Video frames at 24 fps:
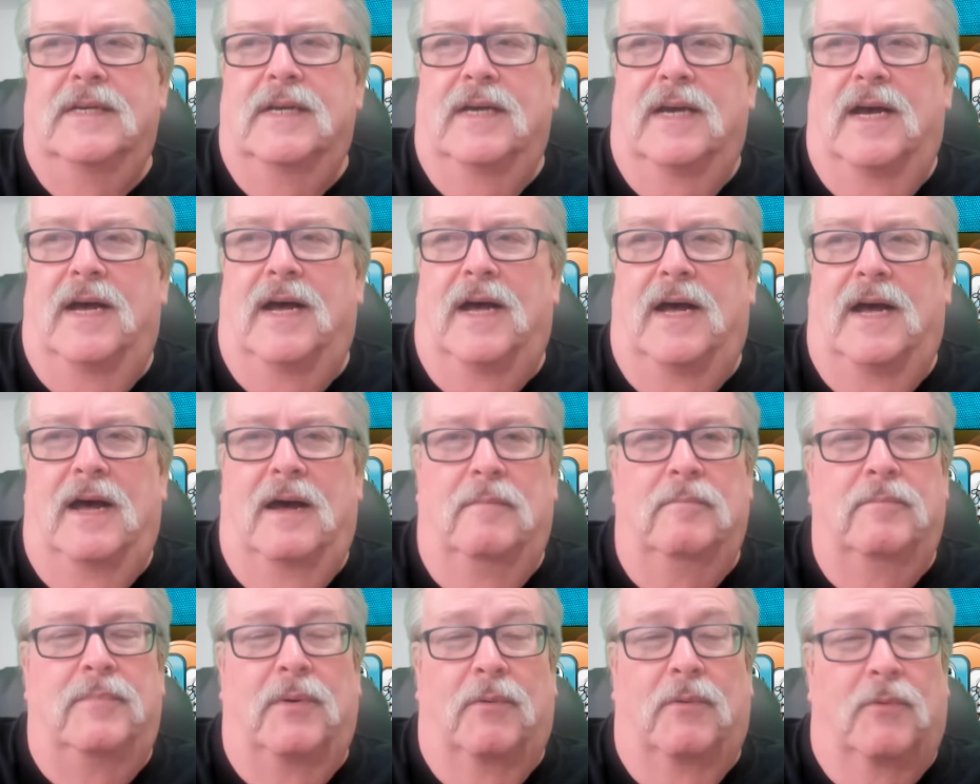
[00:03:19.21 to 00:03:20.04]

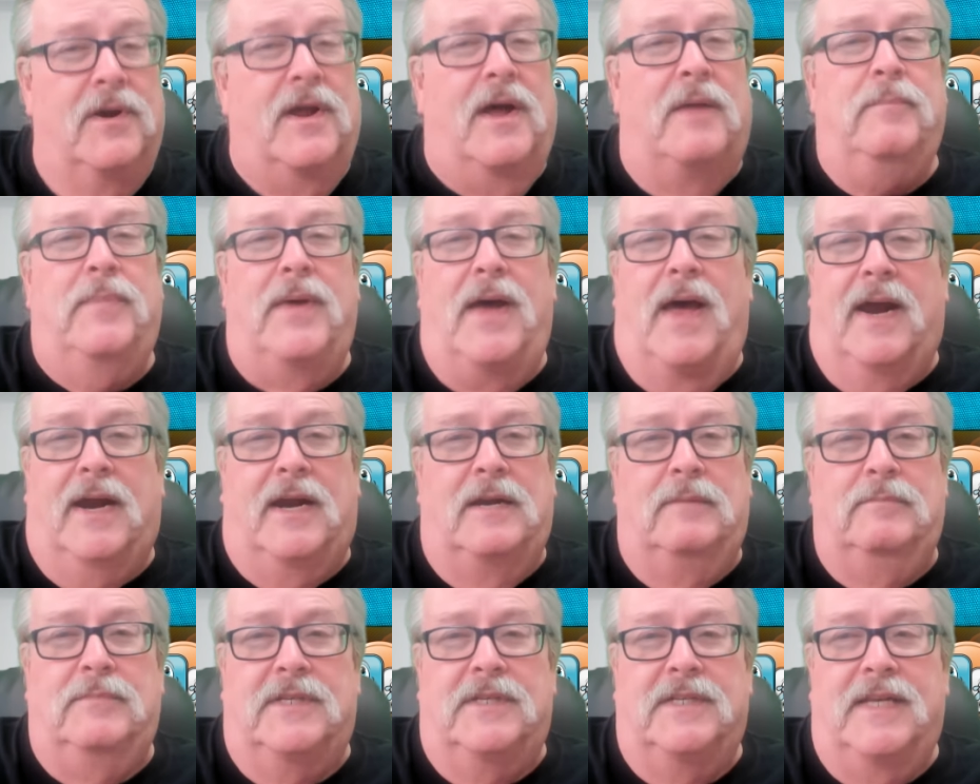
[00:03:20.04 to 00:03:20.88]
But we're not backing
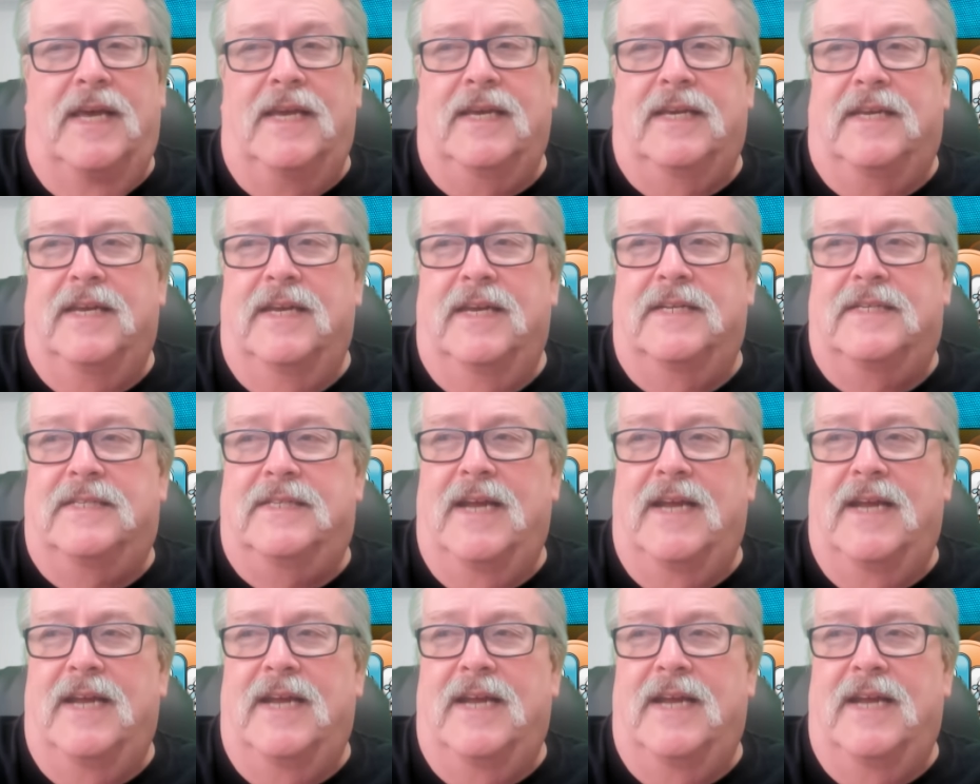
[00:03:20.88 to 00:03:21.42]
him today, kids.